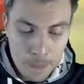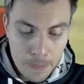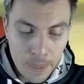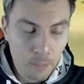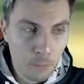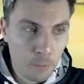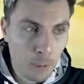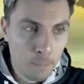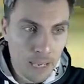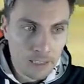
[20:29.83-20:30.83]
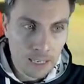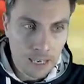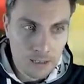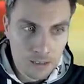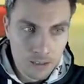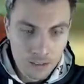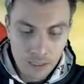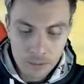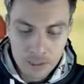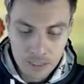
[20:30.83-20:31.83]
That would be my best guess, I
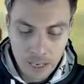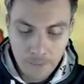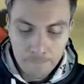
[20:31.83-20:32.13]
would say.